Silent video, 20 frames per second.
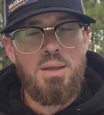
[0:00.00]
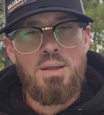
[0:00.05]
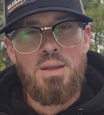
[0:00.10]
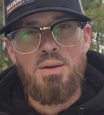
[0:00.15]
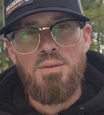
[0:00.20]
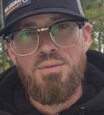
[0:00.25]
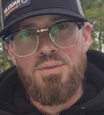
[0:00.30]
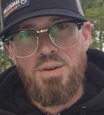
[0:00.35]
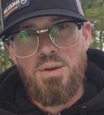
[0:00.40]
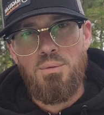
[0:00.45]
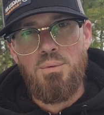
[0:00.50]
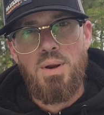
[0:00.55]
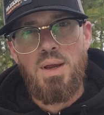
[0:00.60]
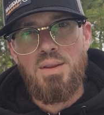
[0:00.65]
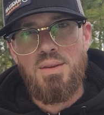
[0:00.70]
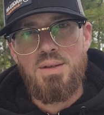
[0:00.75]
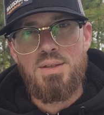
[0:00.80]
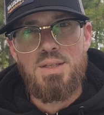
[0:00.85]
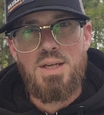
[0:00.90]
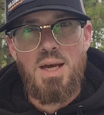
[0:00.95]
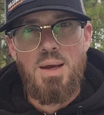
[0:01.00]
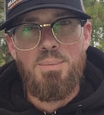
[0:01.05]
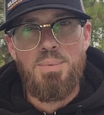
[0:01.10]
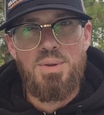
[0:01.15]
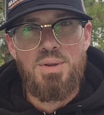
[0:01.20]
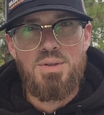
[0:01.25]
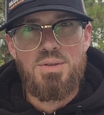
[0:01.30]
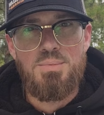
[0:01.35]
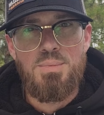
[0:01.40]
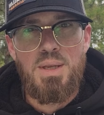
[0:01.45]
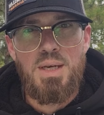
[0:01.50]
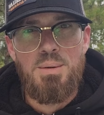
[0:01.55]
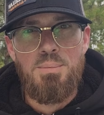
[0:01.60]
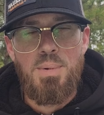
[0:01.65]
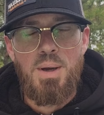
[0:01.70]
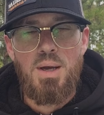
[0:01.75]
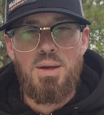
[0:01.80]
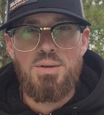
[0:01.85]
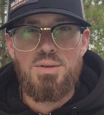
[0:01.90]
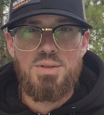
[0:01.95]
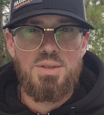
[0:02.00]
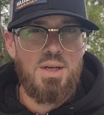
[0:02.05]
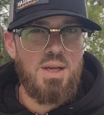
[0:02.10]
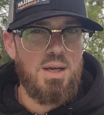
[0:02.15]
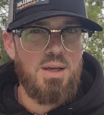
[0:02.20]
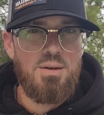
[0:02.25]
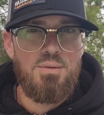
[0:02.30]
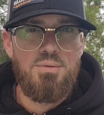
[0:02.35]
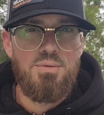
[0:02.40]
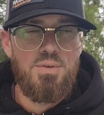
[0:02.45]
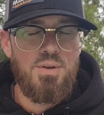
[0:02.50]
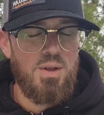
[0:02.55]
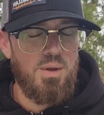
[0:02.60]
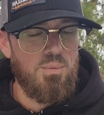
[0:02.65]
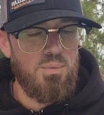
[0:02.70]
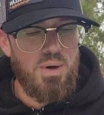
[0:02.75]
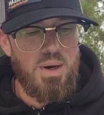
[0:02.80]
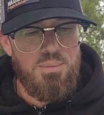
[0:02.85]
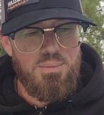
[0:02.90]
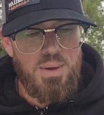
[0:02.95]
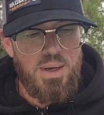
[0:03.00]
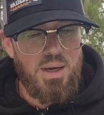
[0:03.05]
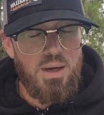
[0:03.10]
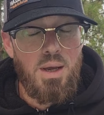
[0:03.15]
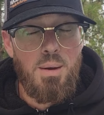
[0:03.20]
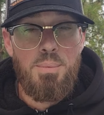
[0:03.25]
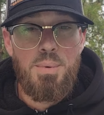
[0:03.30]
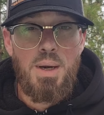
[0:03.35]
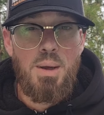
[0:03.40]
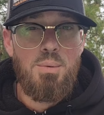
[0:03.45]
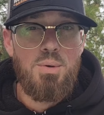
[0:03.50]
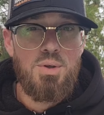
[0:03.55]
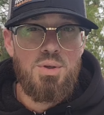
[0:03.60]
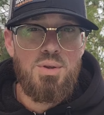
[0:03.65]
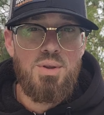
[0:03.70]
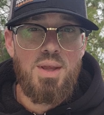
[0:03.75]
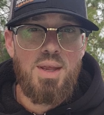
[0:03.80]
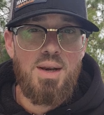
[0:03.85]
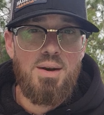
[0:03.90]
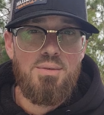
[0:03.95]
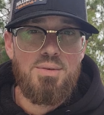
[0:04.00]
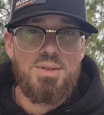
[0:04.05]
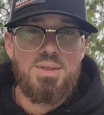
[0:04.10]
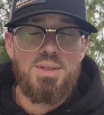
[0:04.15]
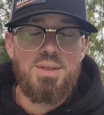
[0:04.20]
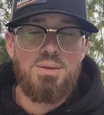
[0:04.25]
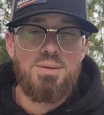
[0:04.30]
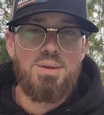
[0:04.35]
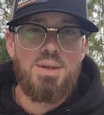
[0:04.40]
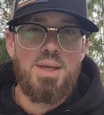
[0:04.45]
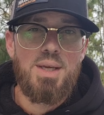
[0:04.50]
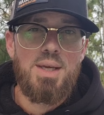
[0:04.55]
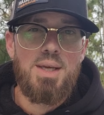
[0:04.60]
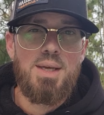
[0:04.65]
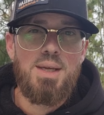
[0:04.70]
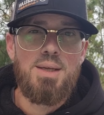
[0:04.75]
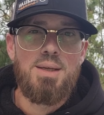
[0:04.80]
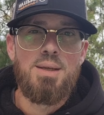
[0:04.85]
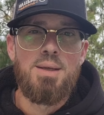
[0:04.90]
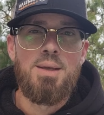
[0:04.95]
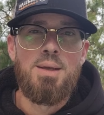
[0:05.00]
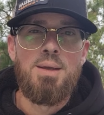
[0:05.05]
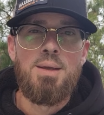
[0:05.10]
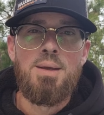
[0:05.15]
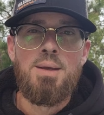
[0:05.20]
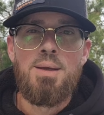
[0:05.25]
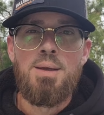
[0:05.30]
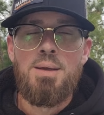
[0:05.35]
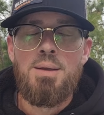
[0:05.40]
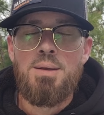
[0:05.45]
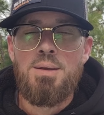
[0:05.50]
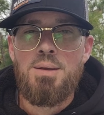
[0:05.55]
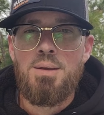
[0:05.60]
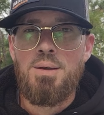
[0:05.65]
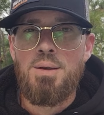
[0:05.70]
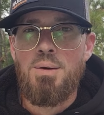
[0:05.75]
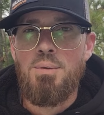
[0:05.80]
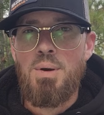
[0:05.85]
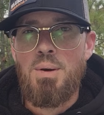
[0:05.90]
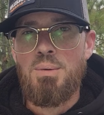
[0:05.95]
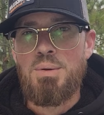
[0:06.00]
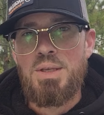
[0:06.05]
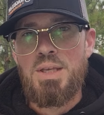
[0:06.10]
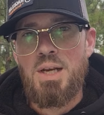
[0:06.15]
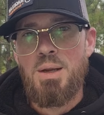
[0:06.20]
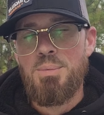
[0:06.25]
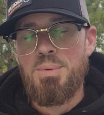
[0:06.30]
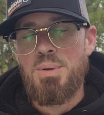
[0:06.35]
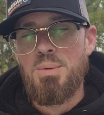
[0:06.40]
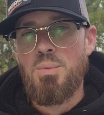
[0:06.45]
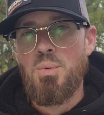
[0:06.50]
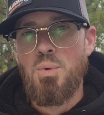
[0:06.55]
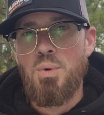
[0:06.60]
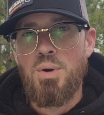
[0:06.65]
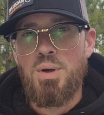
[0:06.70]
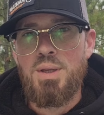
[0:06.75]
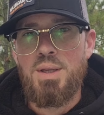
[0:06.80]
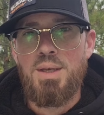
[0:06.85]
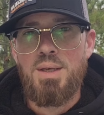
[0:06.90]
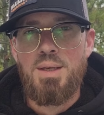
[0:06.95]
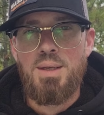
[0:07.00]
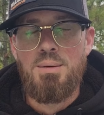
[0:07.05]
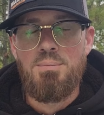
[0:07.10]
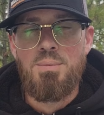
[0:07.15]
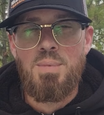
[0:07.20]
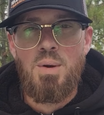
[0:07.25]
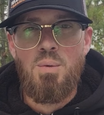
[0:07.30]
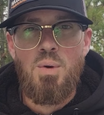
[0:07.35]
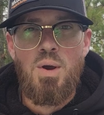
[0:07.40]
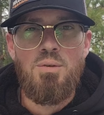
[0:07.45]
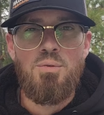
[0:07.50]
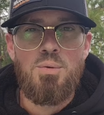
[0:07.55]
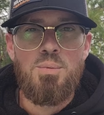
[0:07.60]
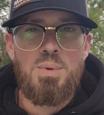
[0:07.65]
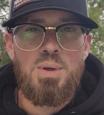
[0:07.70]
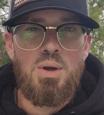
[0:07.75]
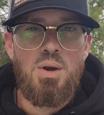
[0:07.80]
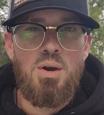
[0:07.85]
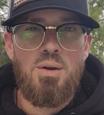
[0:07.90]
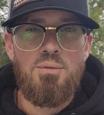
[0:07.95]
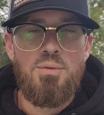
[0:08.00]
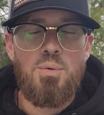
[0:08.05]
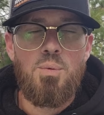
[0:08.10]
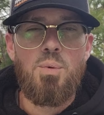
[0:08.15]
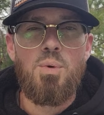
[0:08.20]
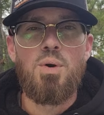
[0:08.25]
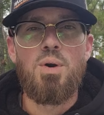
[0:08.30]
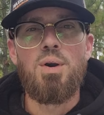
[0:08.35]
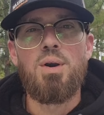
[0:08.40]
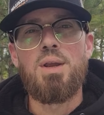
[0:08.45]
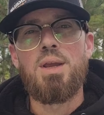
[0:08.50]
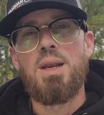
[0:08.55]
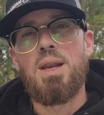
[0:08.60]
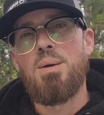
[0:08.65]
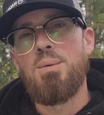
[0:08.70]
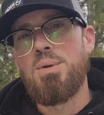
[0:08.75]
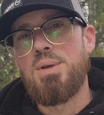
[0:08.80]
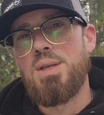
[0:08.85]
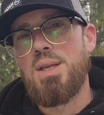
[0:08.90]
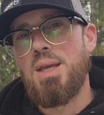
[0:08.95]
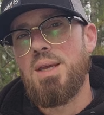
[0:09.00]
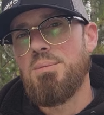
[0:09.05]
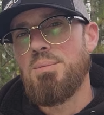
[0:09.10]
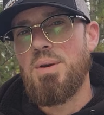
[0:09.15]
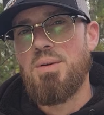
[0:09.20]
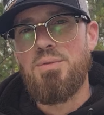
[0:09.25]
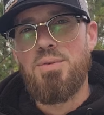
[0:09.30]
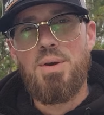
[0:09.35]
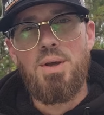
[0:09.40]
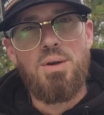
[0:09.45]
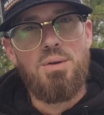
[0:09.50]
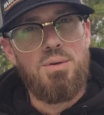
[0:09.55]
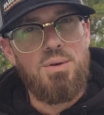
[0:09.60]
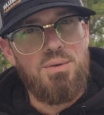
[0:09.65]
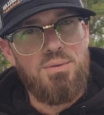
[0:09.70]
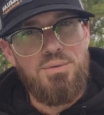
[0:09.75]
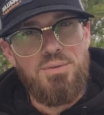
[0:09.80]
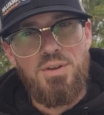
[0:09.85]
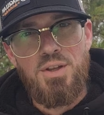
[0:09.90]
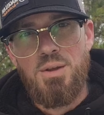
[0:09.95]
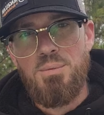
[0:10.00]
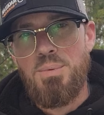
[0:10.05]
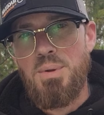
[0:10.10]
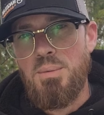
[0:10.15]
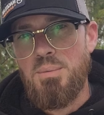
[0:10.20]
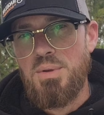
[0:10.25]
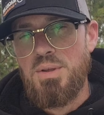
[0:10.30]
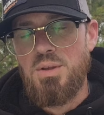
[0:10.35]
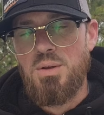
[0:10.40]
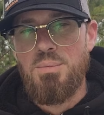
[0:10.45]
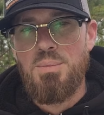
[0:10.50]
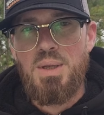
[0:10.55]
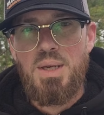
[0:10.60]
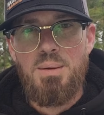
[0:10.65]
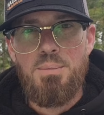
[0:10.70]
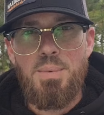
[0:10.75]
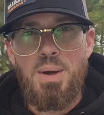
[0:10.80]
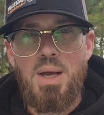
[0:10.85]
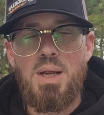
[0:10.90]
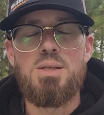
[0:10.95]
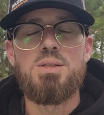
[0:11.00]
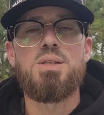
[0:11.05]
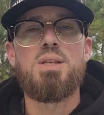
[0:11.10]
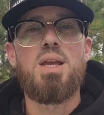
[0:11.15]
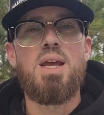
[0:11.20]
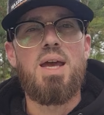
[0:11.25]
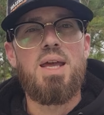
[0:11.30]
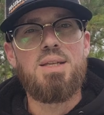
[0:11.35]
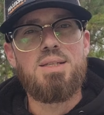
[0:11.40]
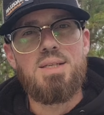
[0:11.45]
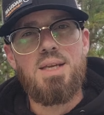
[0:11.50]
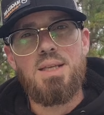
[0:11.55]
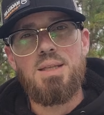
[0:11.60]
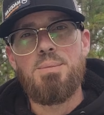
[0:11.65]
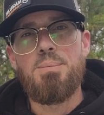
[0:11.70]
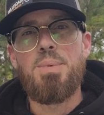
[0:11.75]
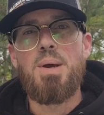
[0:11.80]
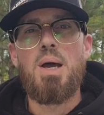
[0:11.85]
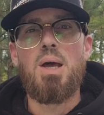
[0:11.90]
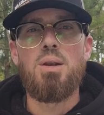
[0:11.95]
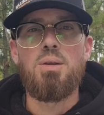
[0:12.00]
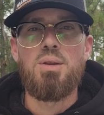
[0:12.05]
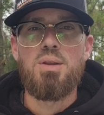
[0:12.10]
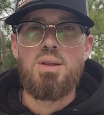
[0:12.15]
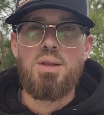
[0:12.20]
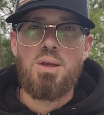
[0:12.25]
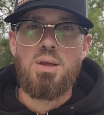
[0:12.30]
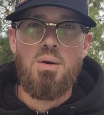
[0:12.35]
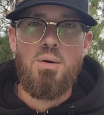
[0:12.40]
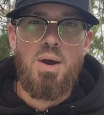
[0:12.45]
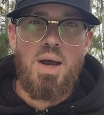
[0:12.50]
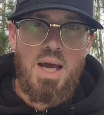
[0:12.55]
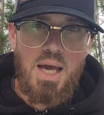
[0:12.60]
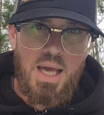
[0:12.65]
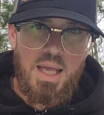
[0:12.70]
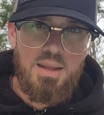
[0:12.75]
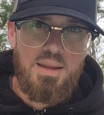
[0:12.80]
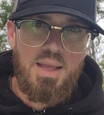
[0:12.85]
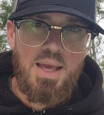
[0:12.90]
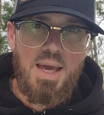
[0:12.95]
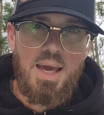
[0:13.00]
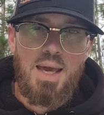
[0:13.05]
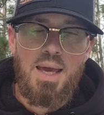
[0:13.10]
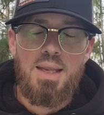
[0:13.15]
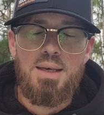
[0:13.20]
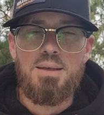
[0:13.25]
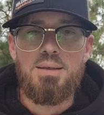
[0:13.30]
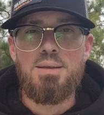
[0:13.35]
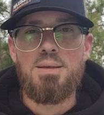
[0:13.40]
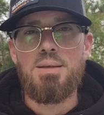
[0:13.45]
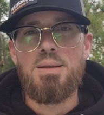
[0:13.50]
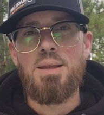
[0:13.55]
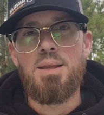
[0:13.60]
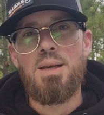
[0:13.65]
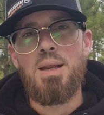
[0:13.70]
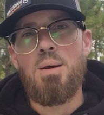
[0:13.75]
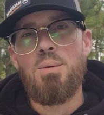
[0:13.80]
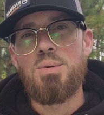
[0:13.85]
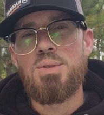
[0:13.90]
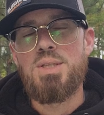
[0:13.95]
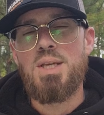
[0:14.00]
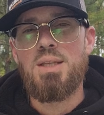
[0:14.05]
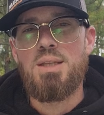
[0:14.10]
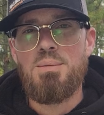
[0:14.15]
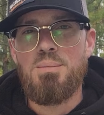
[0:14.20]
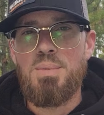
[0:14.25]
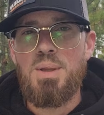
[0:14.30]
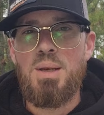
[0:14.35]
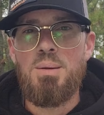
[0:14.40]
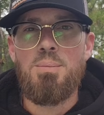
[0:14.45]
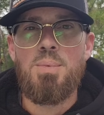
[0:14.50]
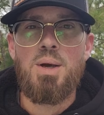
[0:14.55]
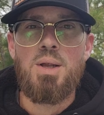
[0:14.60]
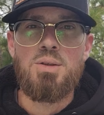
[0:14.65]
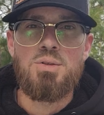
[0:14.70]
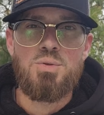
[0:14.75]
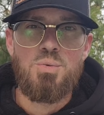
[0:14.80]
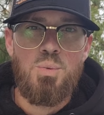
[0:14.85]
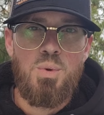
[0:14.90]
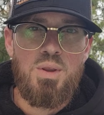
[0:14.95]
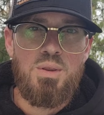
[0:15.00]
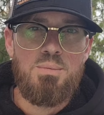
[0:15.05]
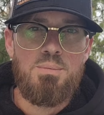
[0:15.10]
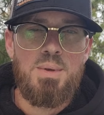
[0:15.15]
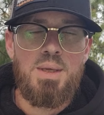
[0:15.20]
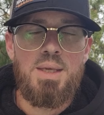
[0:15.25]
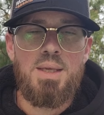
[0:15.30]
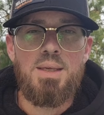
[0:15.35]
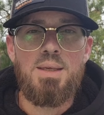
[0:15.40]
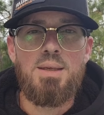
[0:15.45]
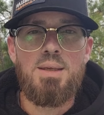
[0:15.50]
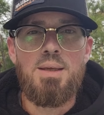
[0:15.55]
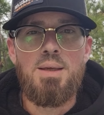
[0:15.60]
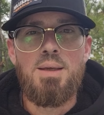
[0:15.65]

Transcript: that fit right in the top of those mini bottles, and I could fill them right back up. And I would do that every single day. You know, I would get up in the morning, and my wife would be gone for work, and I would take my funnel and fill up all my little mini bottles, and I had to take the bottle and then go hide that, and then I would take the mini bottles with me.